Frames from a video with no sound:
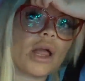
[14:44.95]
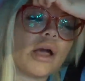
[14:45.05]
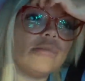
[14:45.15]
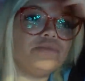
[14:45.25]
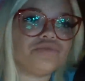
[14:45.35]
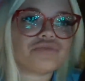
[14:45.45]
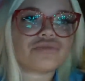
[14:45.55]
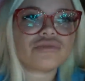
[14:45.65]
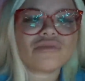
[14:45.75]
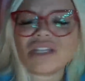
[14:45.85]
Um,
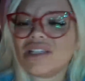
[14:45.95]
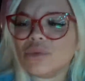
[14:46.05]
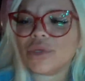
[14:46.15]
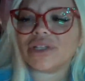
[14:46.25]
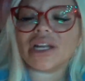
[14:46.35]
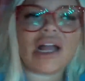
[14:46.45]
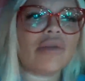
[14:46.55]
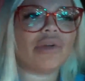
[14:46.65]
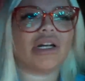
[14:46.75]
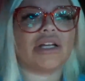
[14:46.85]
is it weird that I kind
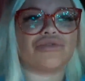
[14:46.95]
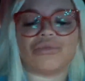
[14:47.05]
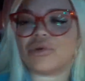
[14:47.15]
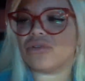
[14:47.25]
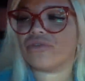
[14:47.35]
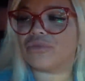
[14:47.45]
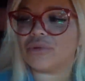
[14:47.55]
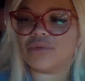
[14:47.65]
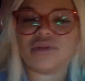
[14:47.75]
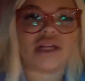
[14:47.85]
of want an ice cream cone from
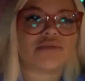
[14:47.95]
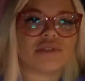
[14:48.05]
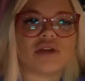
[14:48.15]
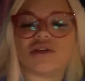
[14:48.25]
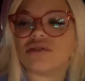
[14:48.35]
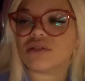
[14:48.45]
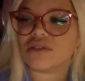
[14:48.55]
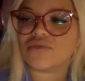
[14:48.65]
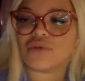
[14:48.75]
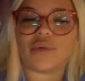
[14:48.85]
the next McDonald's on
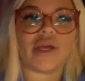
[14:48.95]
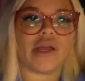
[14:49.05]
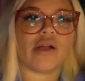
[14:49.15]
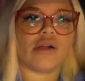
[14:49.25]
this freeway?